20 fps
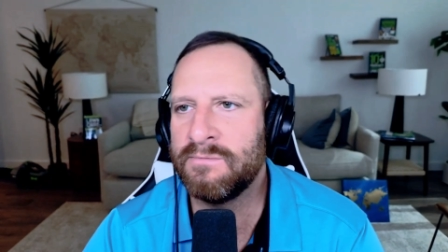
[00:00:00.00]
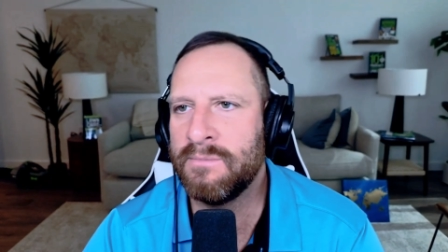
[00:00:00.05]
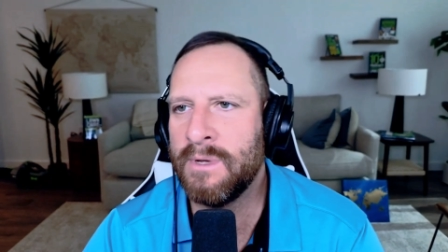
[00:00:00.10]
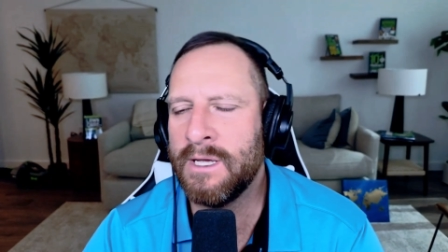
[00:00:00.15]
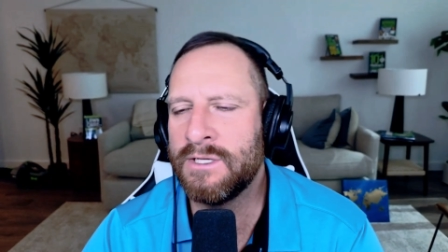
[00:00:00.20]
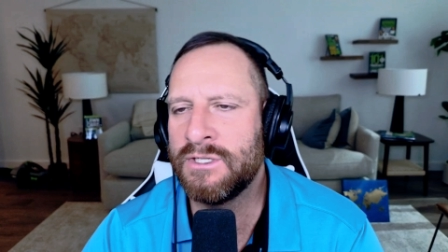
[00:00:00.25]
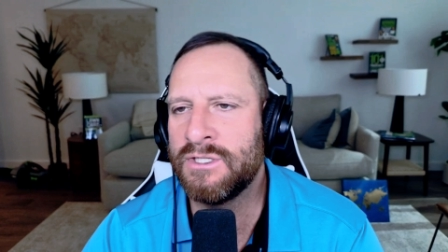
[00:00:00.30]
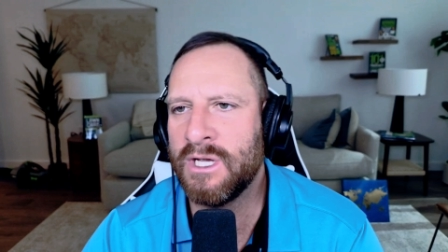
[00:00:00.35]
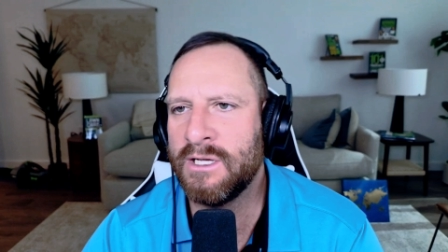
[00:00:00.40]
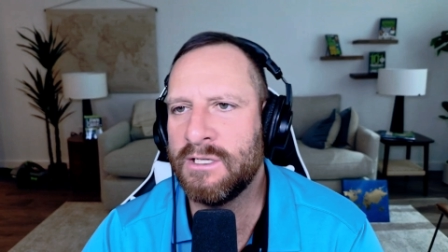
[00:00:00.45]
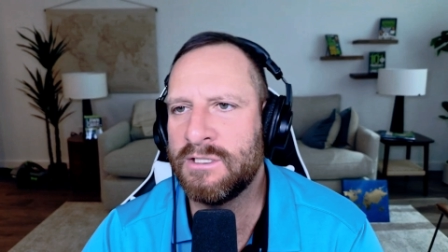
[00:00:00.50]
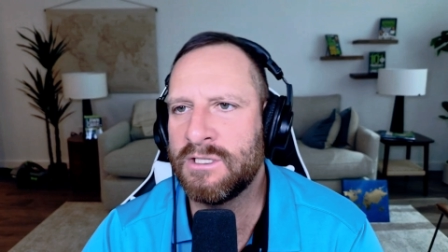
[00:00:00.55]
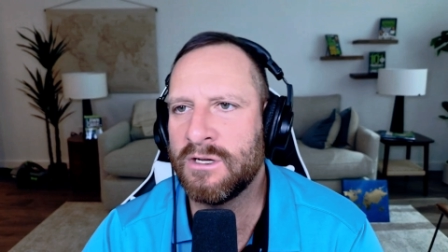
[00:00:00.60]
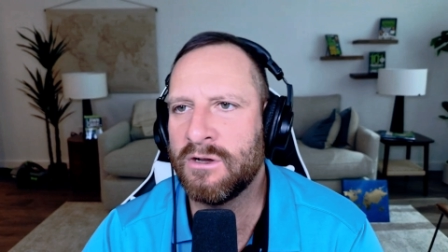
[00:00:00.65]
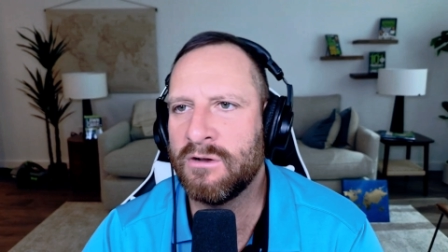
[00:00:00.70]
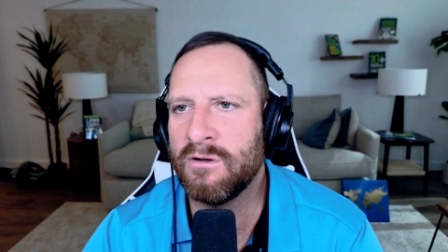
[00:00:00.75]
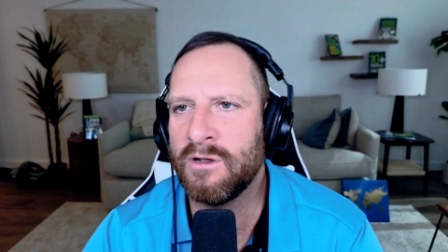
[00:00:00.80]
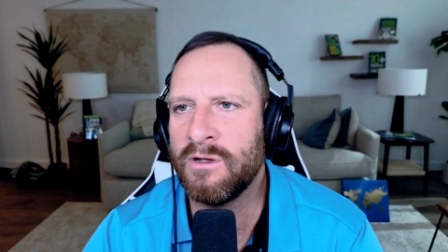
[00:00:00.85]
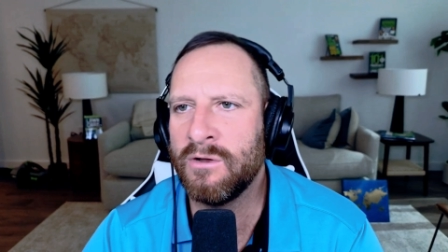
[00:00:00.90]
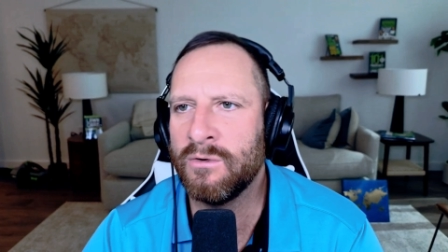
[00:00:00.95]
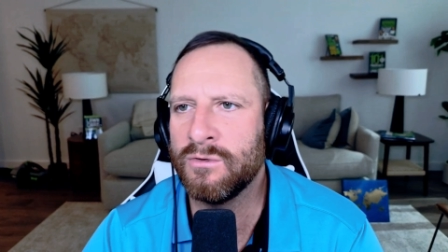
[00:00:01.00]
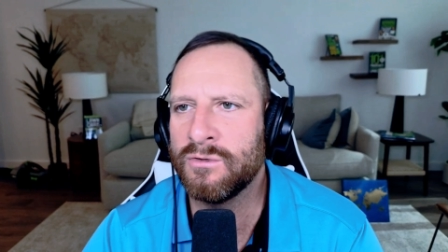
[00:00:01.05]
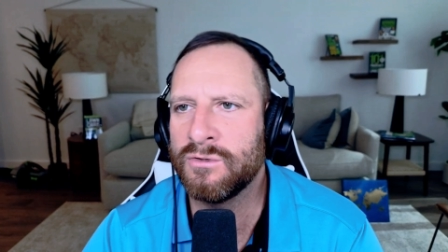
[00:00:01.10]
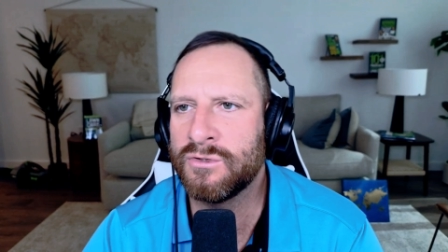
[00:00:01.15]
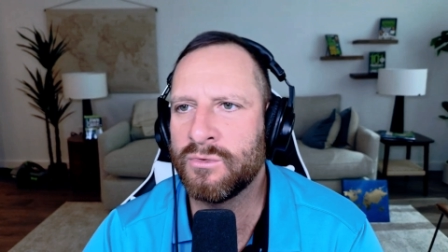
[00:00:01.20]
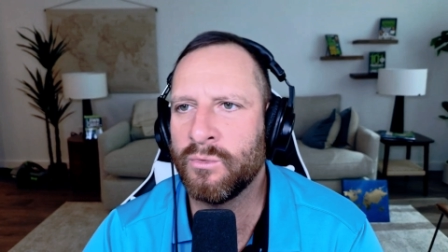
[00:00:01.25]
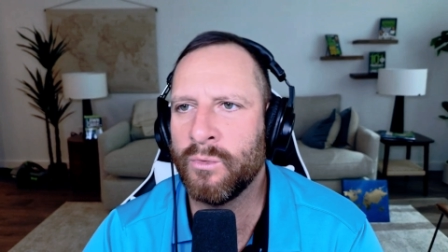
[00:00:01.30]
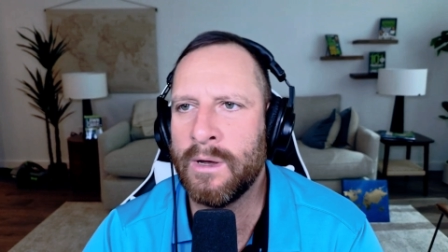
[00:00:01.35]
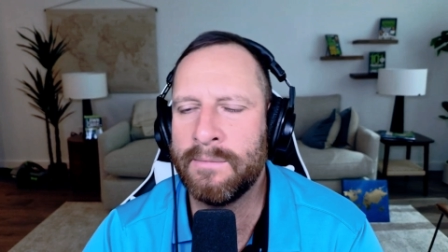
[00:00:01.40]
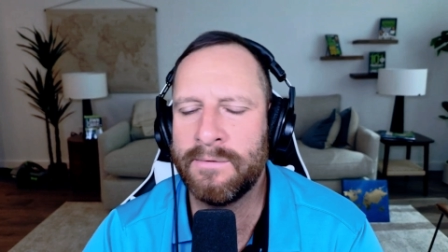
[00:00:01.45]
made Jason
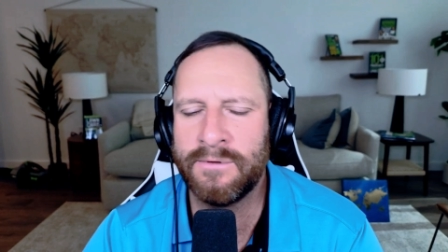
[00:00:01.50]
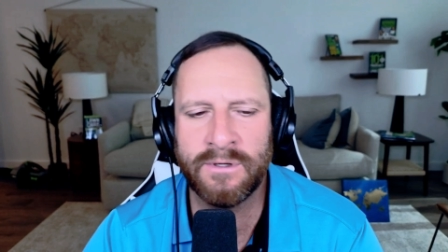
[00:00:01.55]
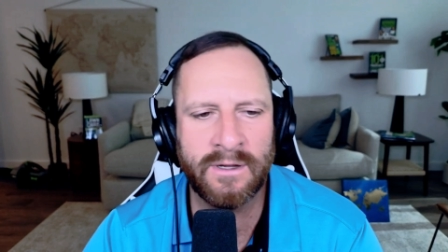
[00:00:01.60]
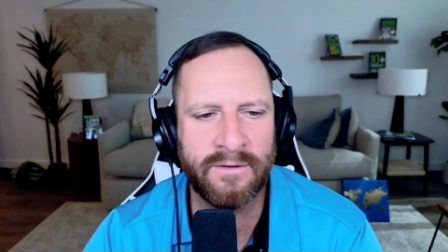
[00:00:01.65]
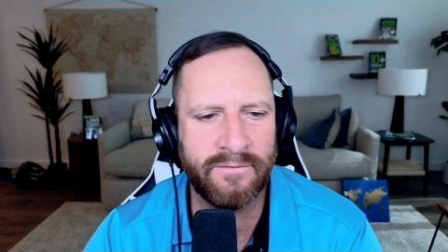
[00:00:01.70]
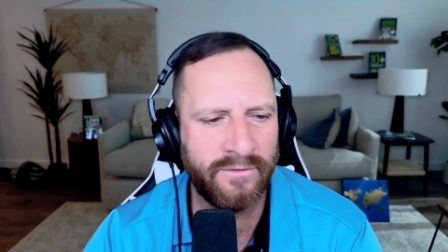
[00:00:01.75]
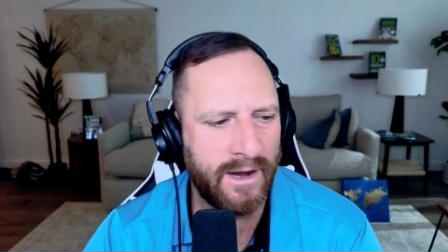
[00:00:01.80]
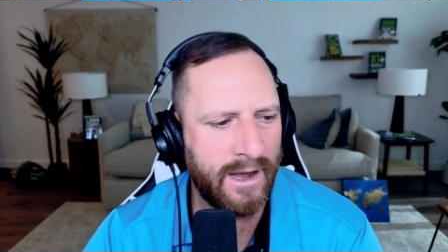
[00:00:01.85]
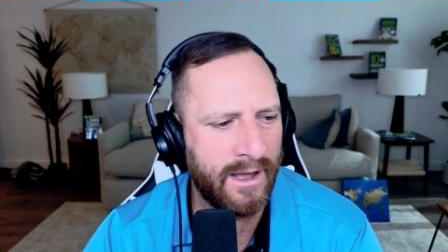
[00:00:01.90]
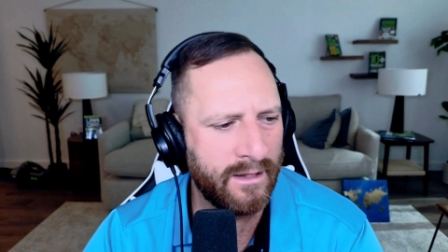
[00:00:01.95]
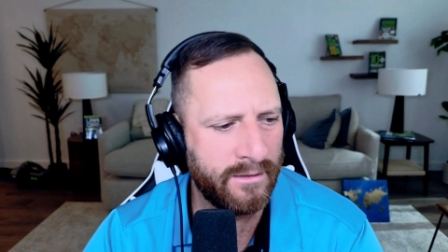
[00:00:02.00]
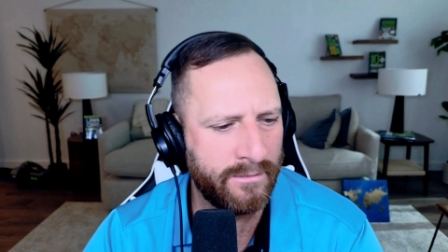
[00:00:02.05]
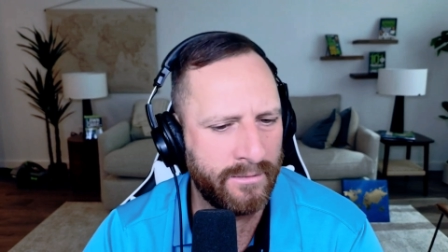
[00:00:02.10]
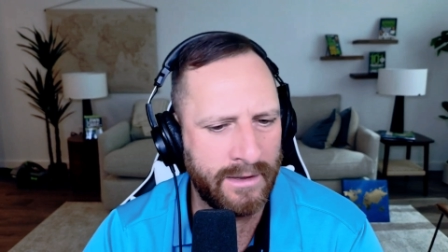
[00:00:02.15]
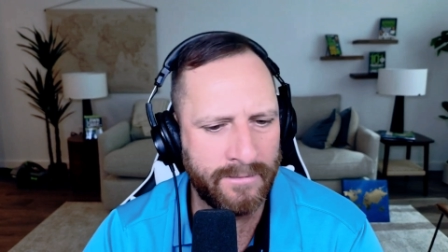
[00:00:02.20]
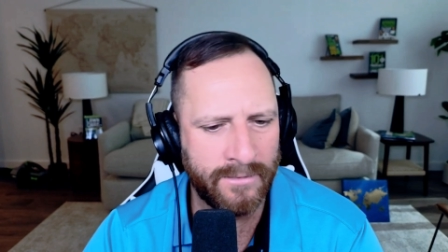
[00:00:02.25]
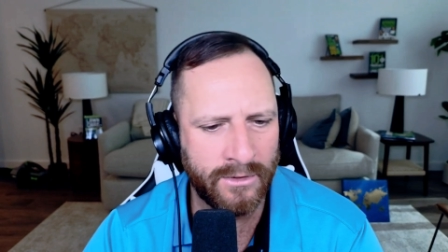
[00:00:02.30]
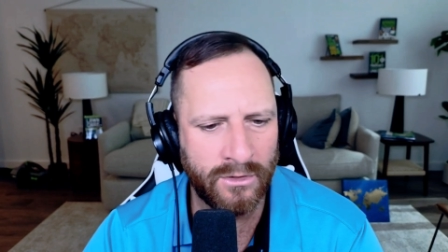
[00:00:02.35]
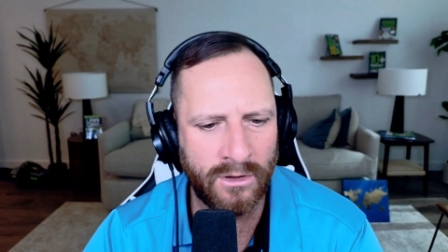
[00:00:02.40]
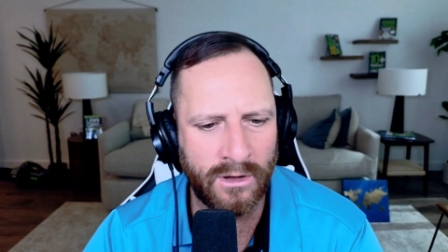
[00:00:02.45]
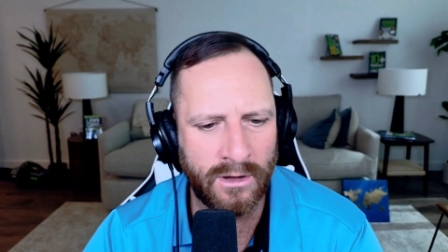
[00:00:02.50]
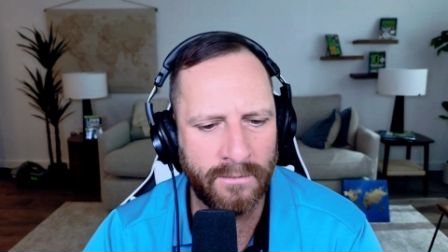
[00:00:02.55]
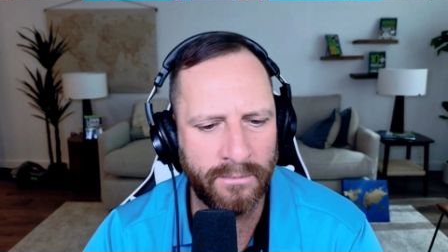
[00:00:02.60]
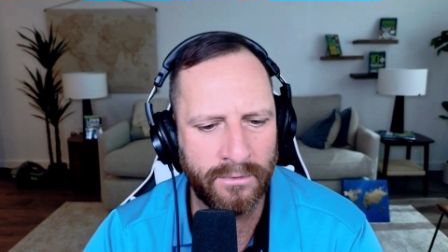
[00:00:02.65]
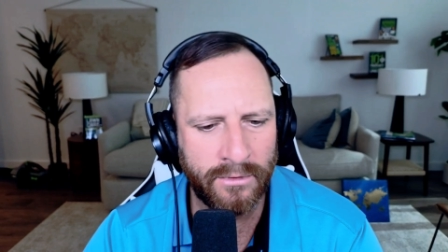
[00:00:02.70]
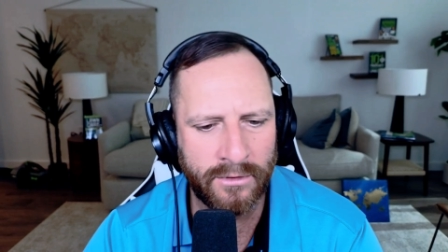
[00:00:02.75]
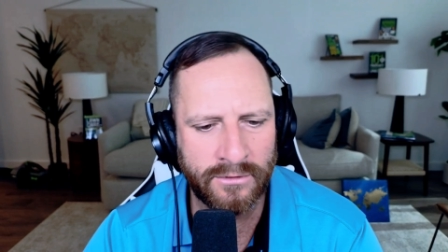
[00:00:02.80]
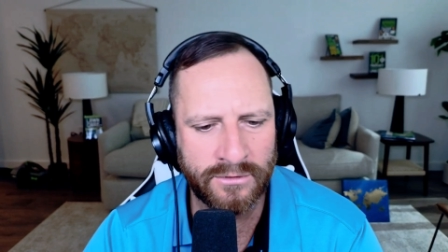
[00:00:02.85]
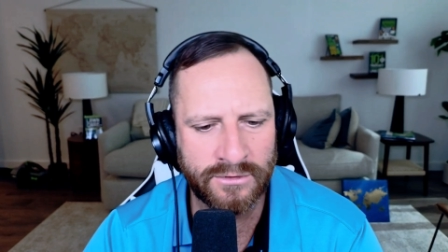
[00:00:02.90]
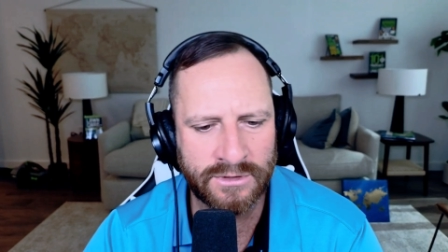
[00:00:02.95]
Creole's website for Alabama Lawn
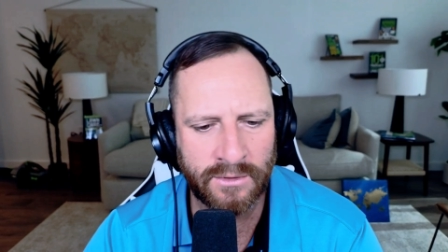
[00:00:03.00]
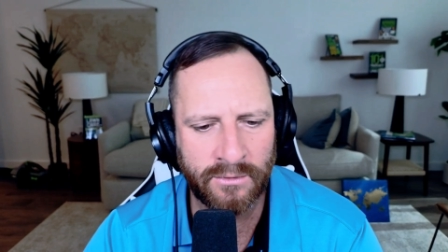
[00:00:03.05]
Pros.